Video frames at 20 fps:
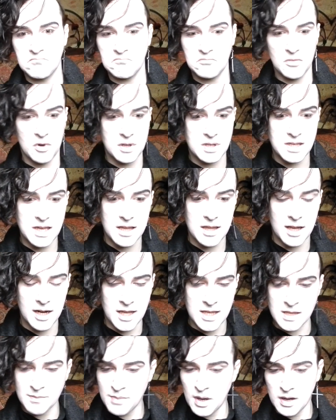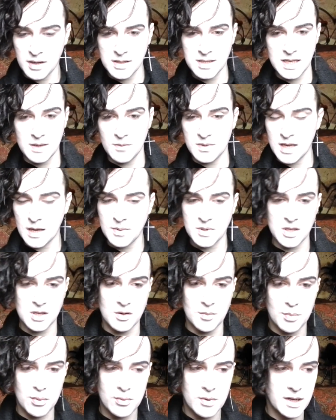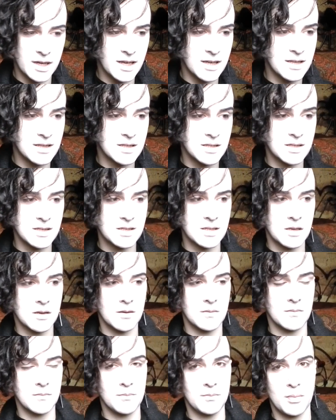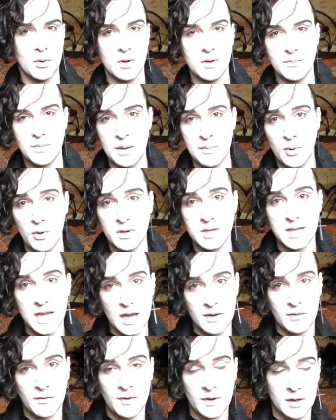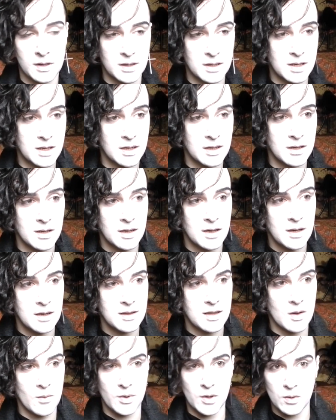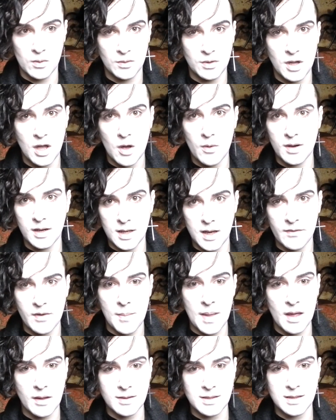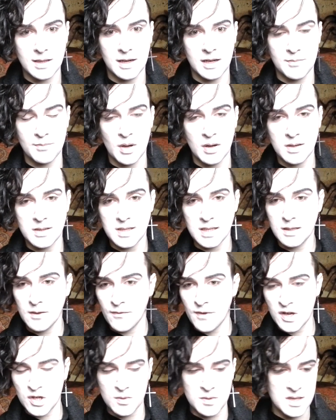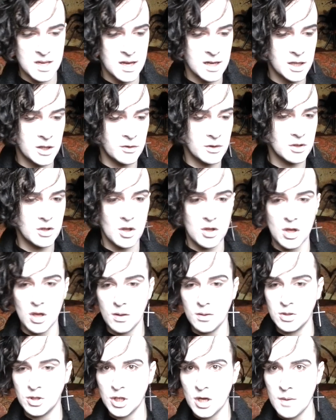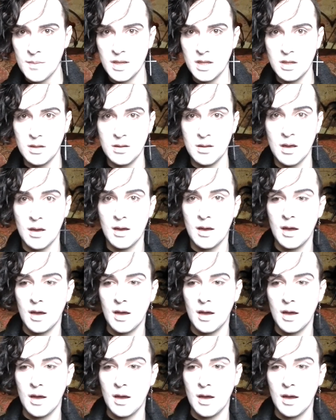Once again, the London punk scene was absolutely brilliant. Pinpointed everything that we all know and love about the London punk scene. The fashion was accurate. The new German